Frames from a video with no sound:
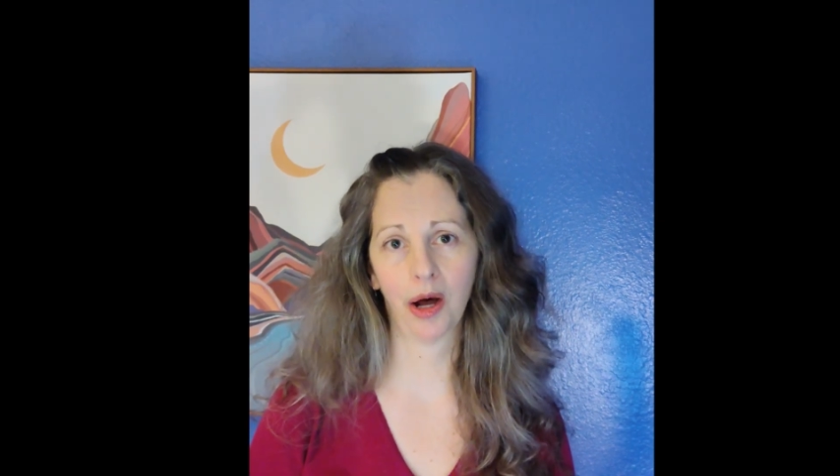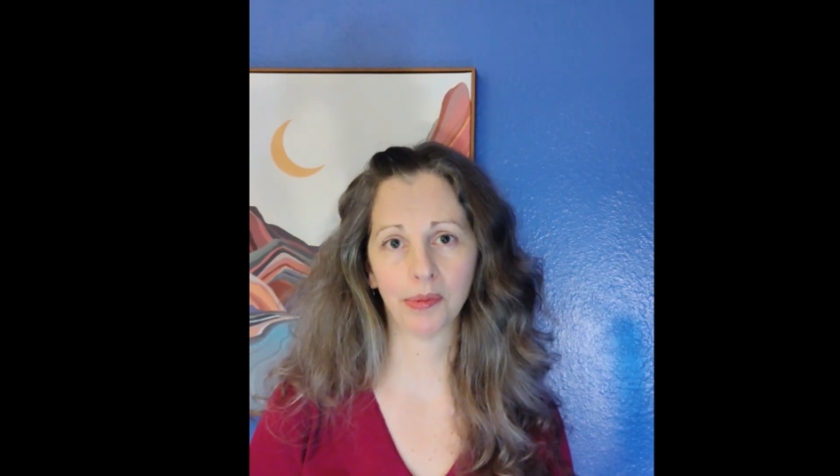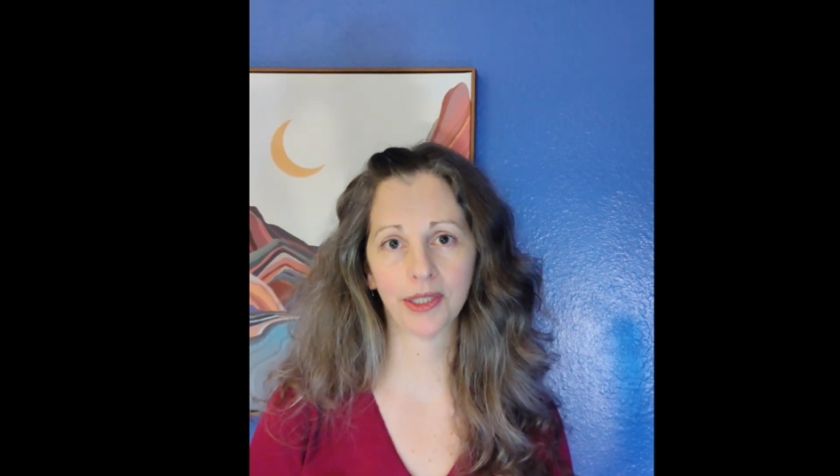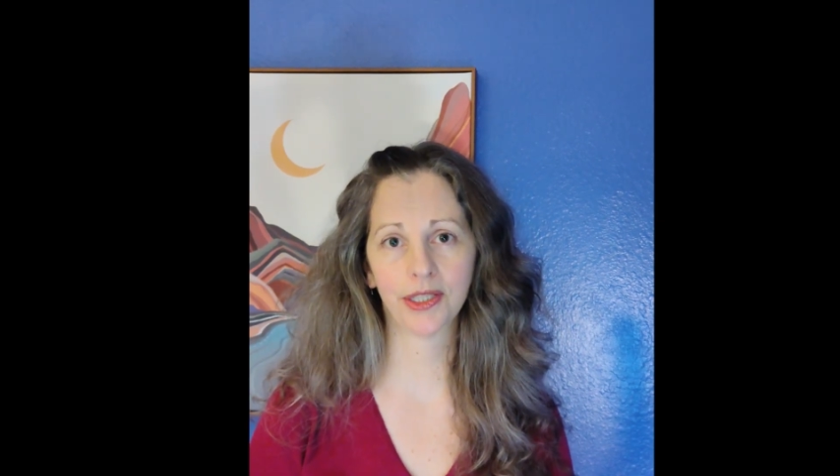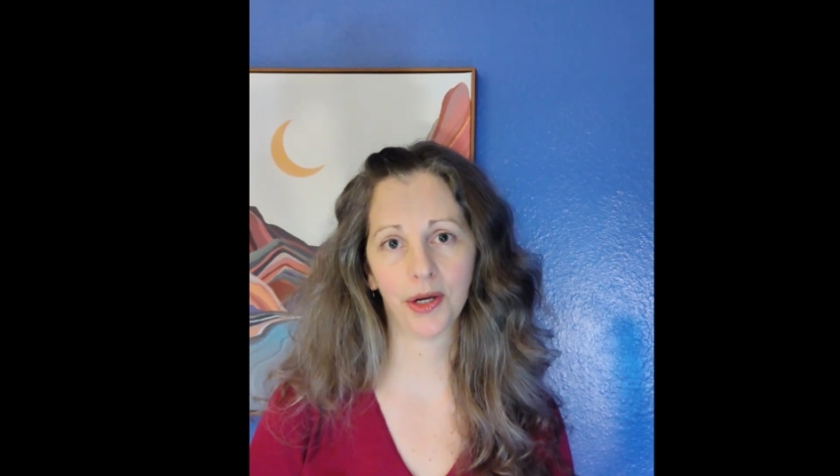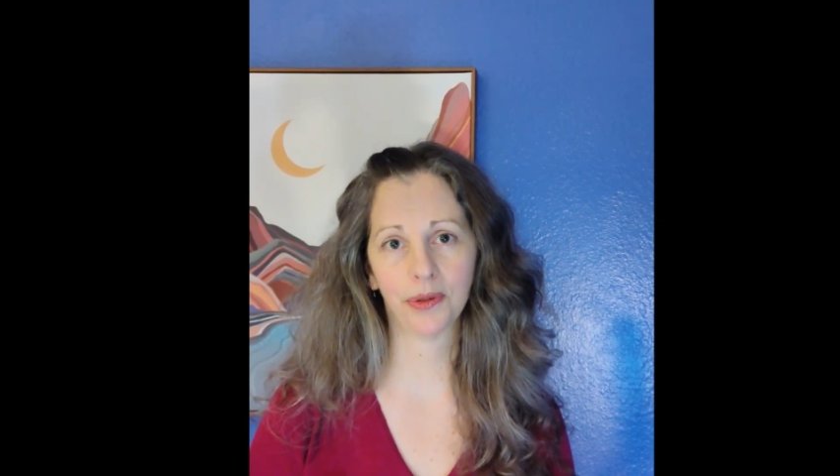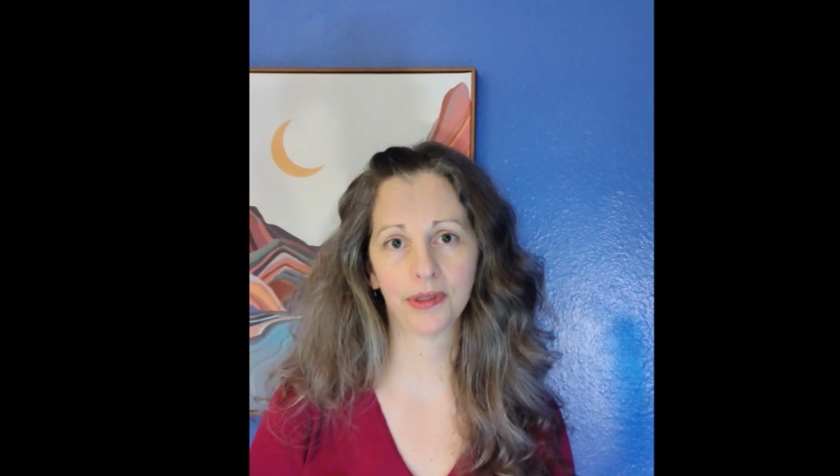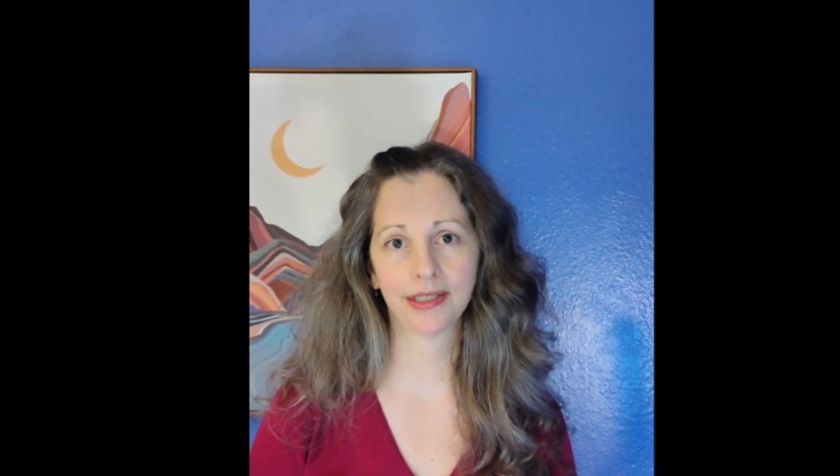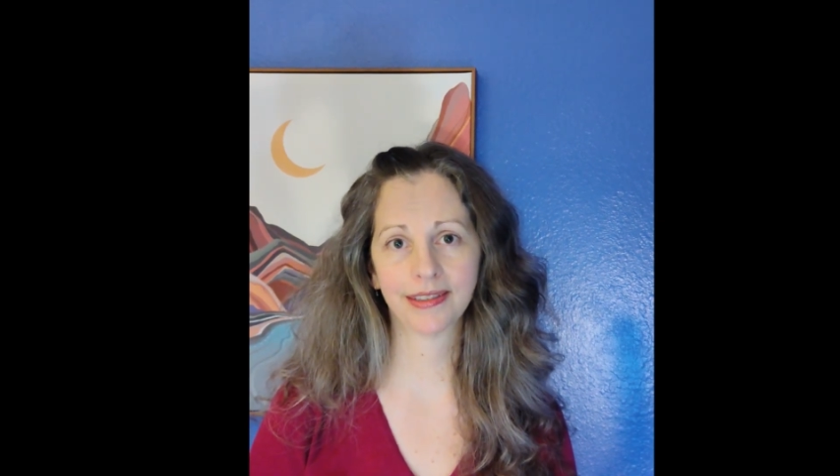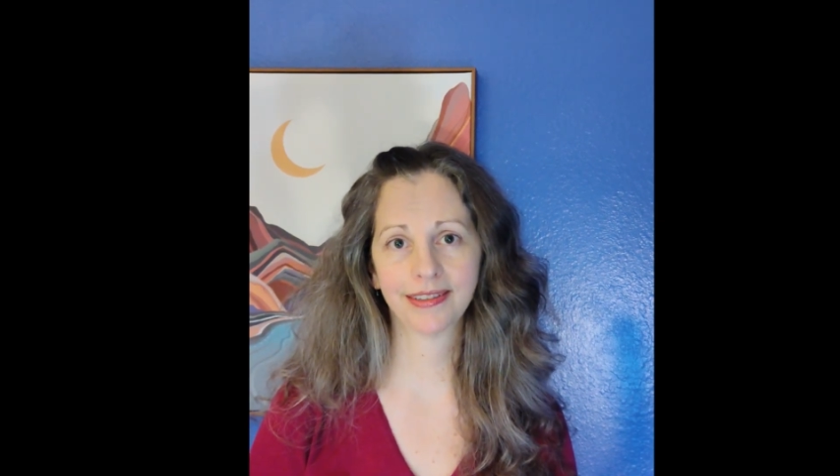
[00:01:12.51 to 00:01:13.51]

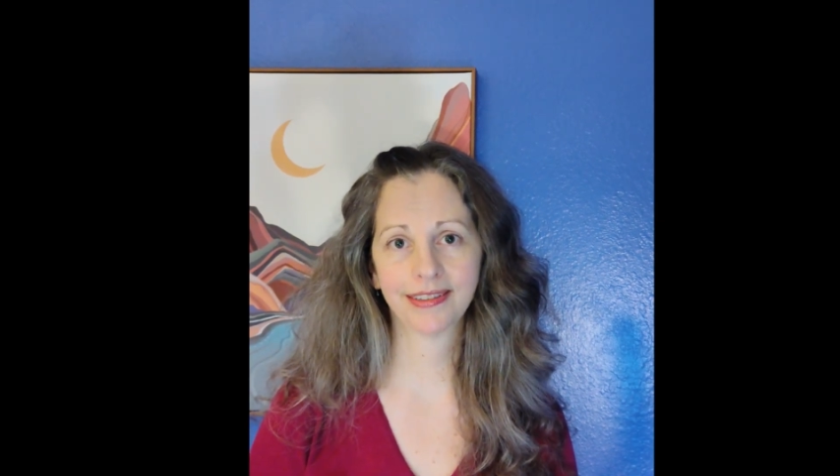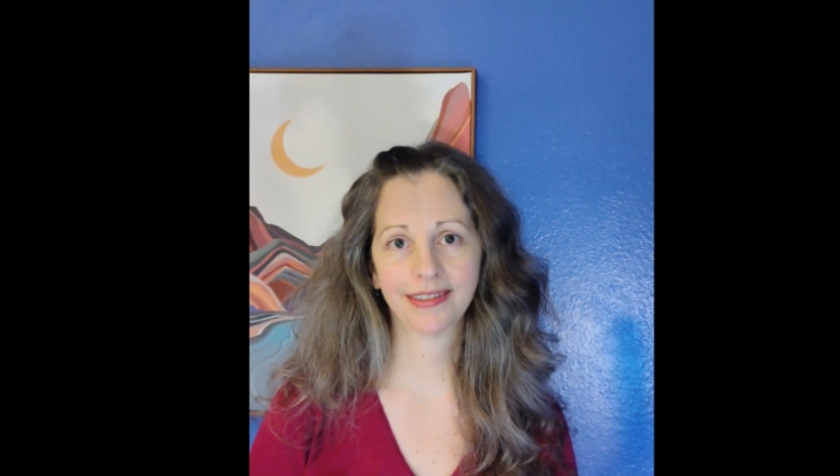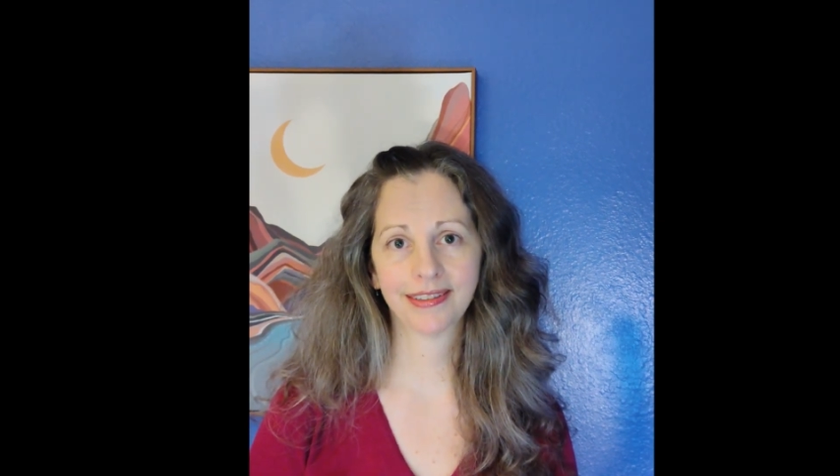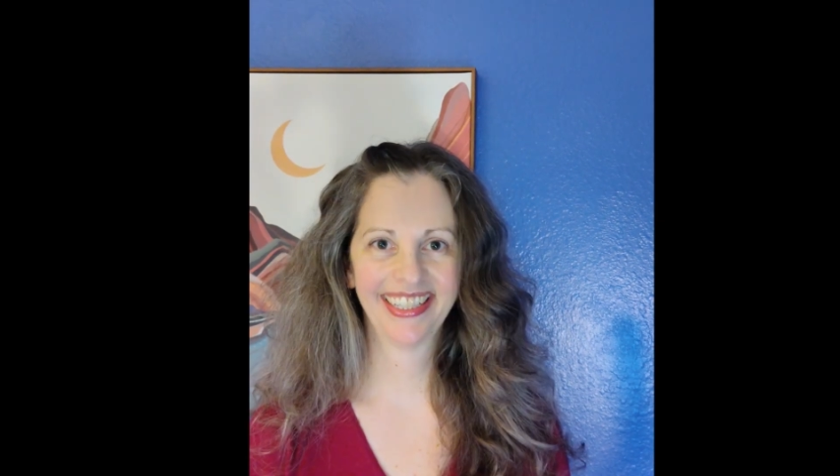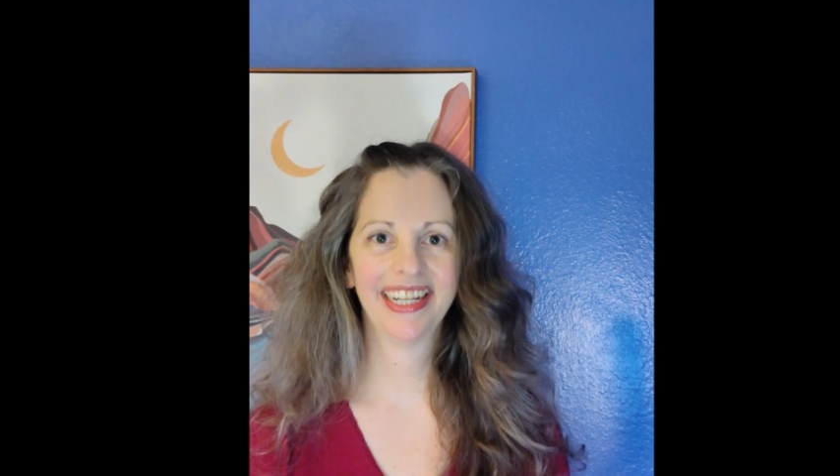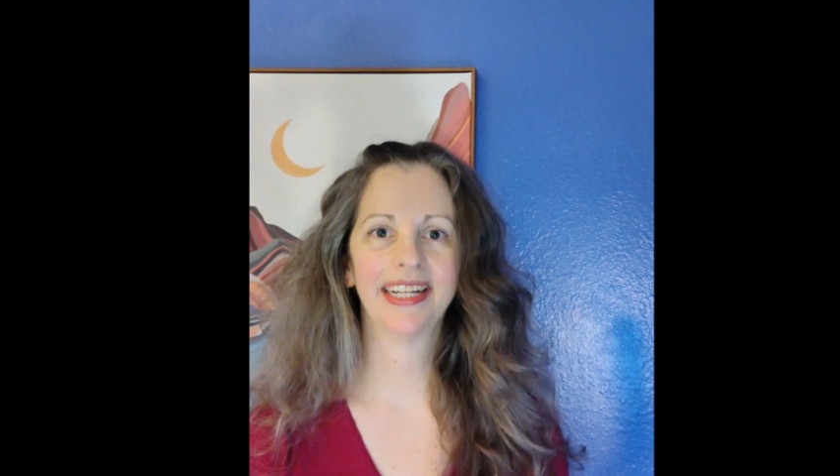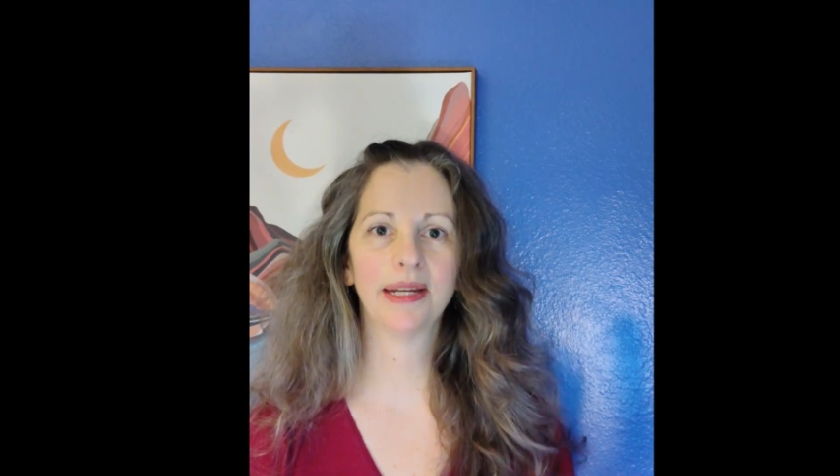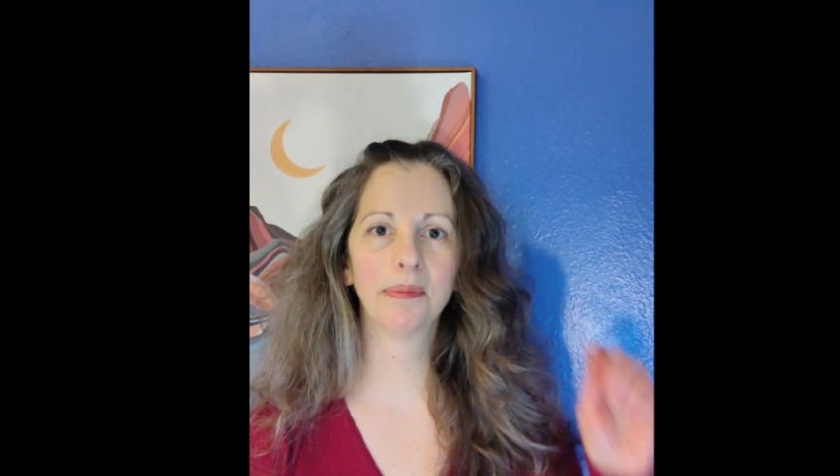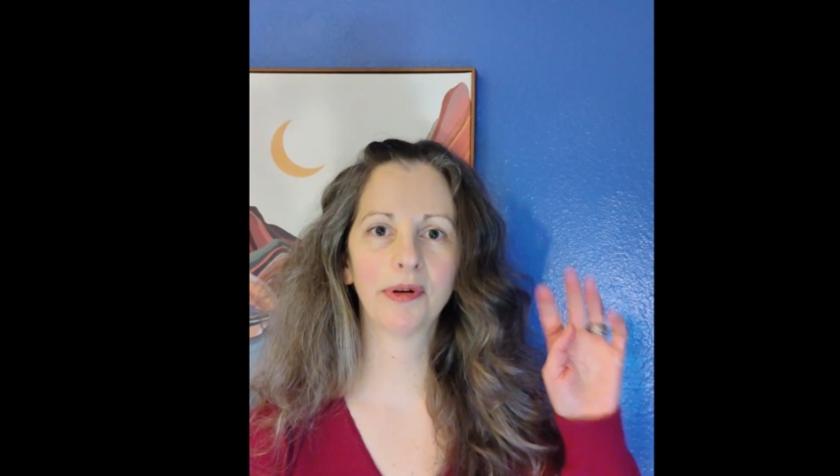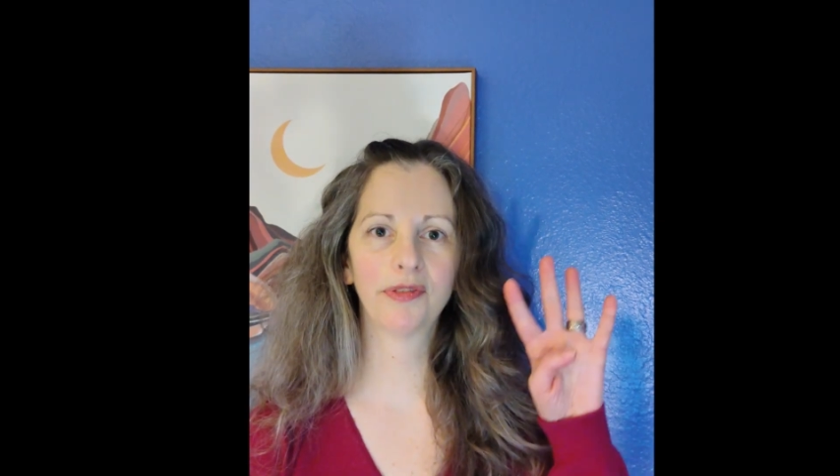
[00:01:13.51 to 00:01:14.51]
cobblestones.
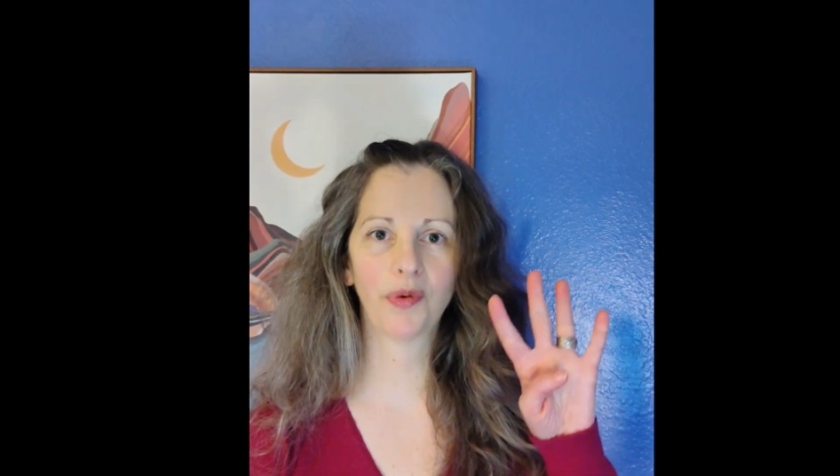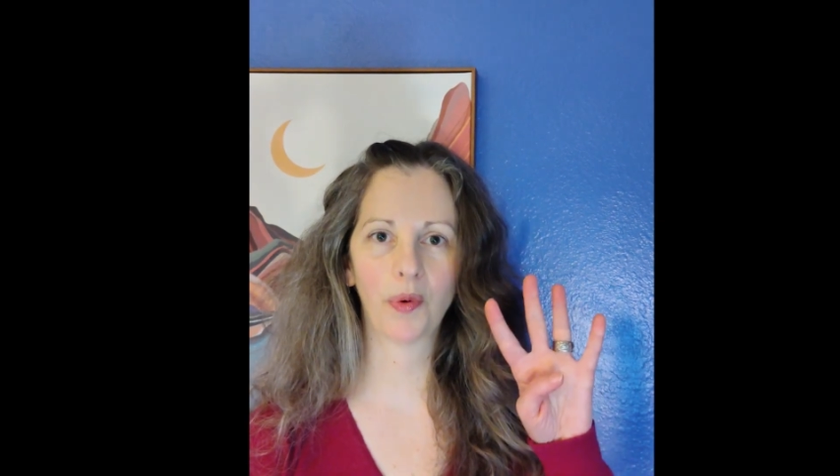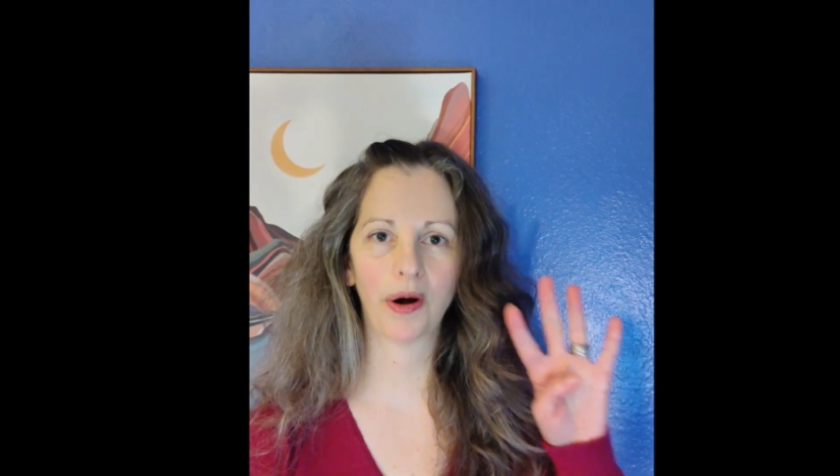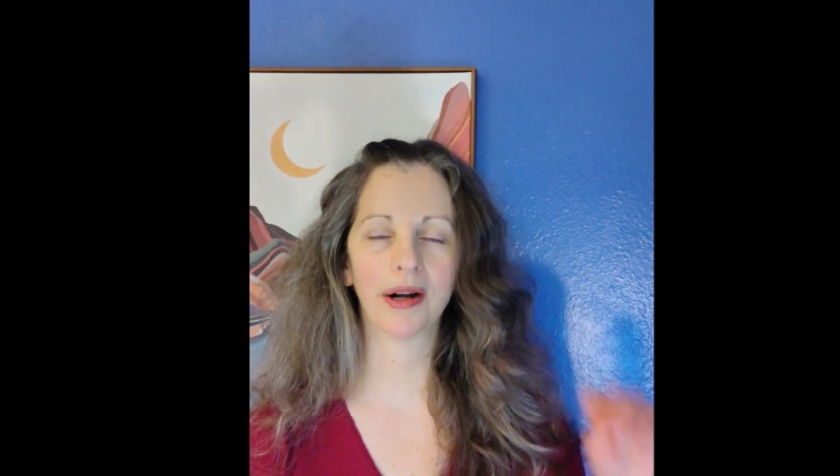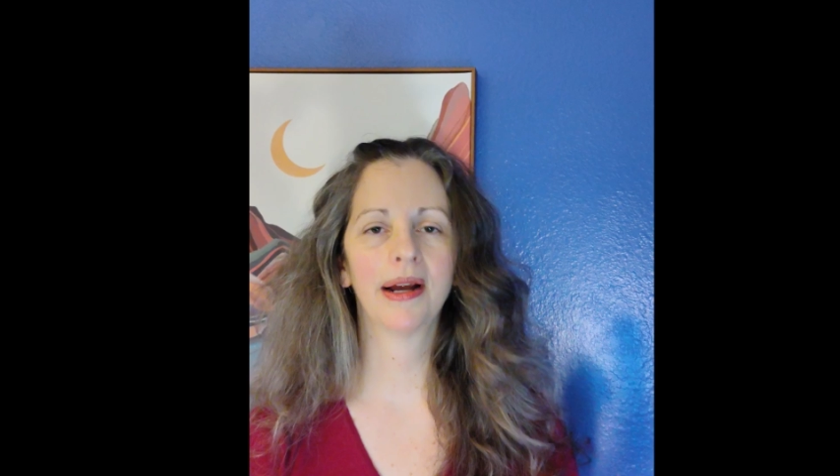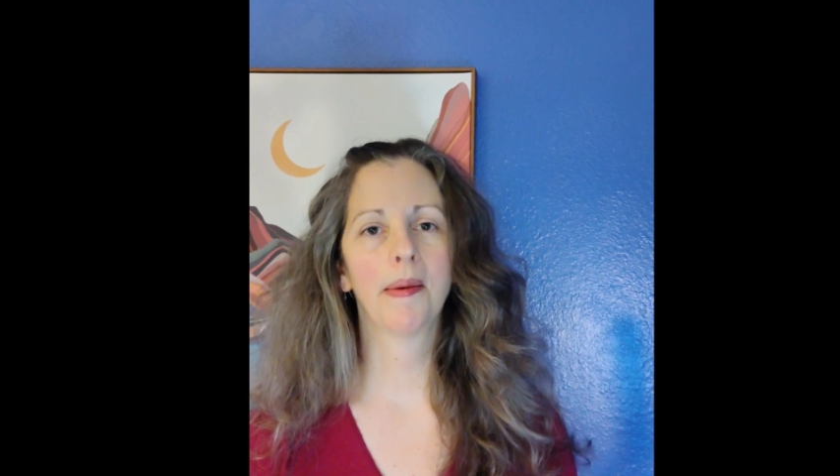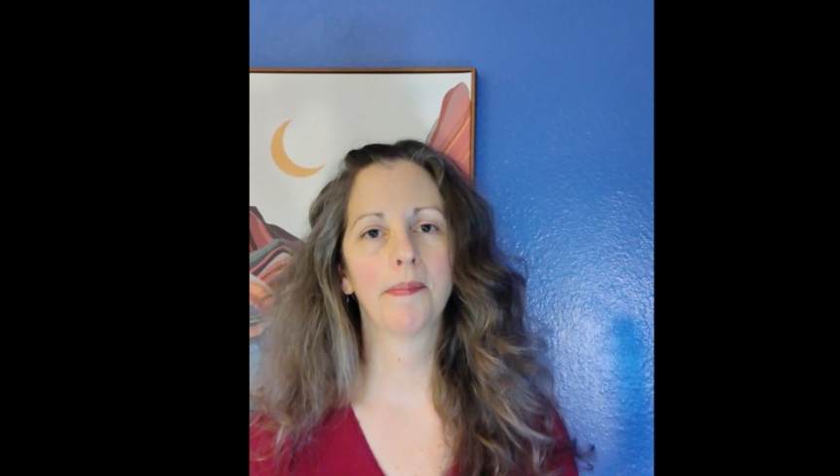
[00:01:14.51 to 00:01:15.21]
Number 4,